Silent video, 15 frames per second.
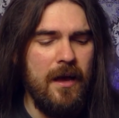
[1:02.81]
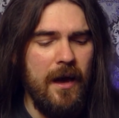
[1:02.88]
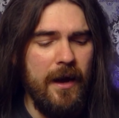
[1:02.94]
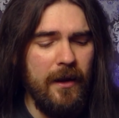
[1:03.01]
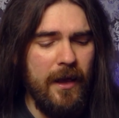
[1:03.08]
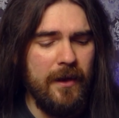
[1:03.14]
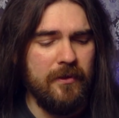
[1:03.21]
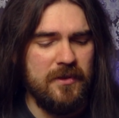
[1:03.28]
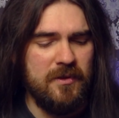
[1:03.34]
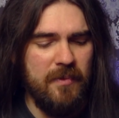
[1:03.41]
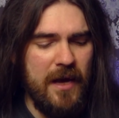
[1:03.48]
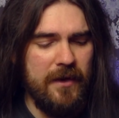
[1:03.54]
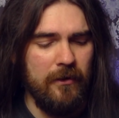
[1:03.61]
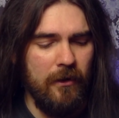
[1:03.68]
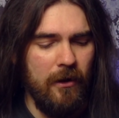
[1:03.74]
I like this
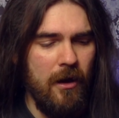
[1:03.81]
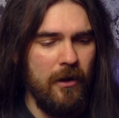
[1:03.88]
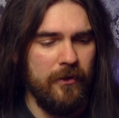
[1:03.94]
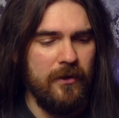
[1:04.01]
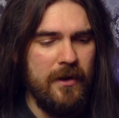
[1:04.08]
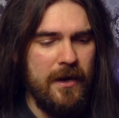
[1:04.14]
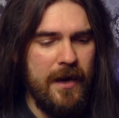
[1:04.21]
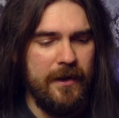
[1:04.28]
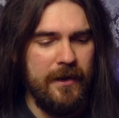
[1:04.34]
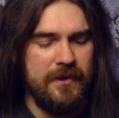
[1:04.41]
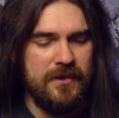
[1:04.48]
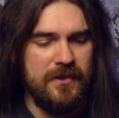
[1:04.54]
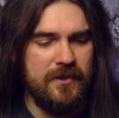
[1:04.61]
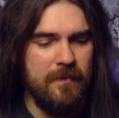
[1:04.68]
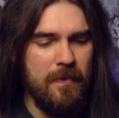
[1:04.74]
band a lot, and
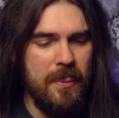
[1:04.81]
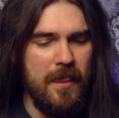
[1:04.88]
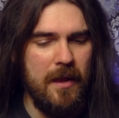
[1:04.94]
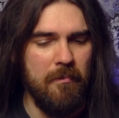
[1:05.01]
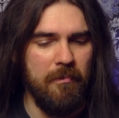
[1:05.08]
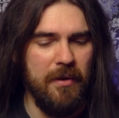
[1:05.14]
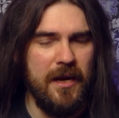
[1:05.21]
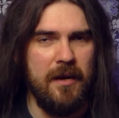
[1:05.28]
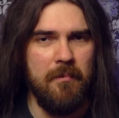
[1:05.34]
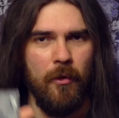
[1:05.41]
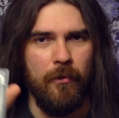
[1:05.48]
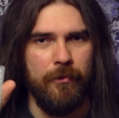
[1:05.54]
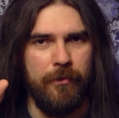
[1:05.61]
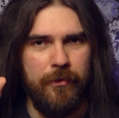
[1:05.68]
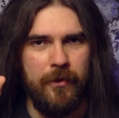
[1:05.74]
it's
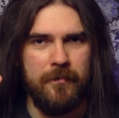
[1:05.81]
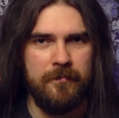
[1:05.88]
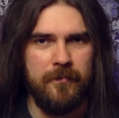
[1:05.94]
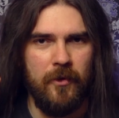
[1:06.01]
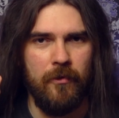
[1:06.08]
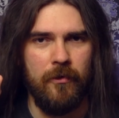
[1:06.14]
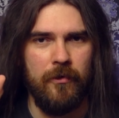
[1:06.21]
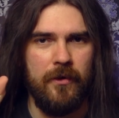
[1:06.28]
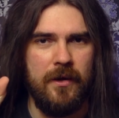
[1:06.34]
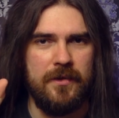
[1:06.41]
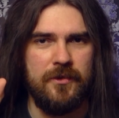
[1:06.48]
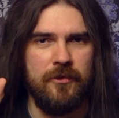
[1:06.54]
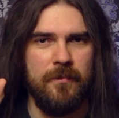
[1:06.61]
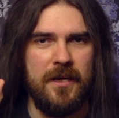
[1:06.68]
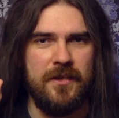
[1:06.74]
Behemoth, or
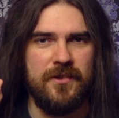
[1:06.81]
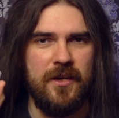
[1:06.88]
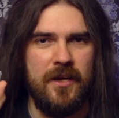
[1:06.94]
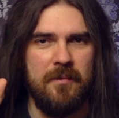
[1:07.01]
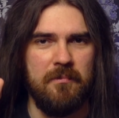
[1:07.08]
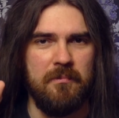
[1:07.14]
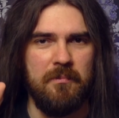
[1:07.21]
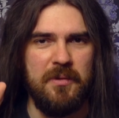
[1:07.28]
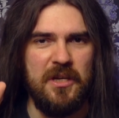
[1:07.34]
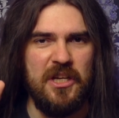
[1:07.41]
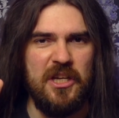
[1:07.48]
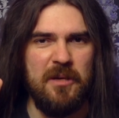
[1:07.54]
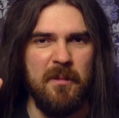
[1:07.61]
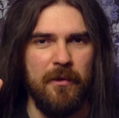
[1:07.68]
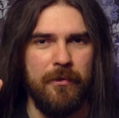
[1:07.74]
as you may say,
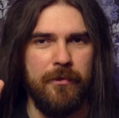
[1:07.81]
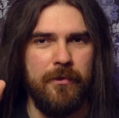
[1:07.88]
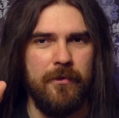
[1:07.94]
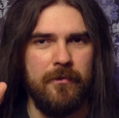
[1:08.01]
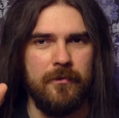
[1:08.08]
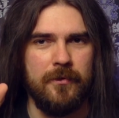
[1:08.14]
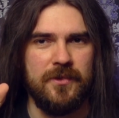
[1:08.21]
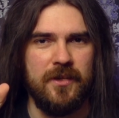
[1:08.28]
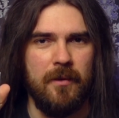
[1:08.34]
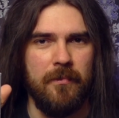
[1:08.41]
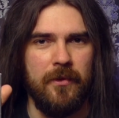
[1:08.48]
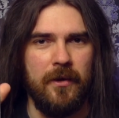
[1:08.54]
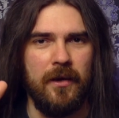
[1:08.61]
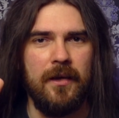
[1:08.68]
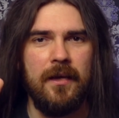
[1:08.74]
Behemoth, or
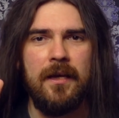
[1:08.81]
something.